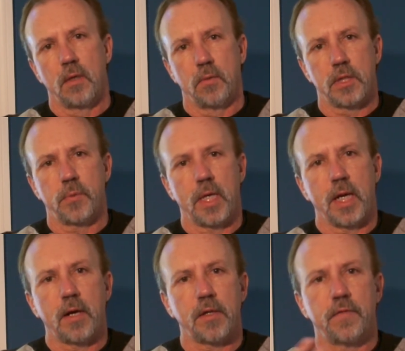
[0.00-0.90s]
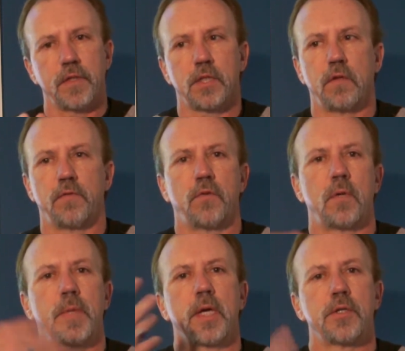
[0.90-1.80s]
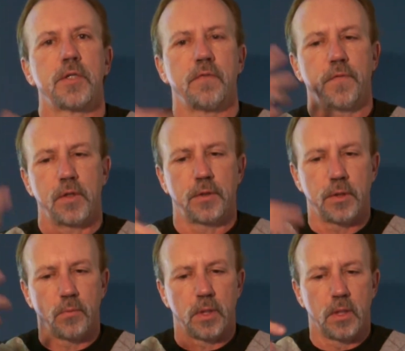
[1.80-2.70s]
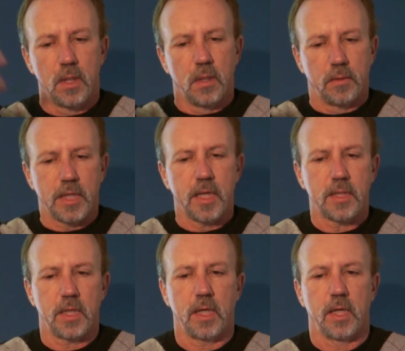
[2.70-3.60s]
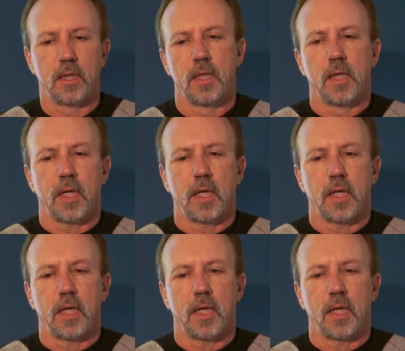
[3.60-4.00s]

Once we get out of the physical form, the energy field that we're dancing in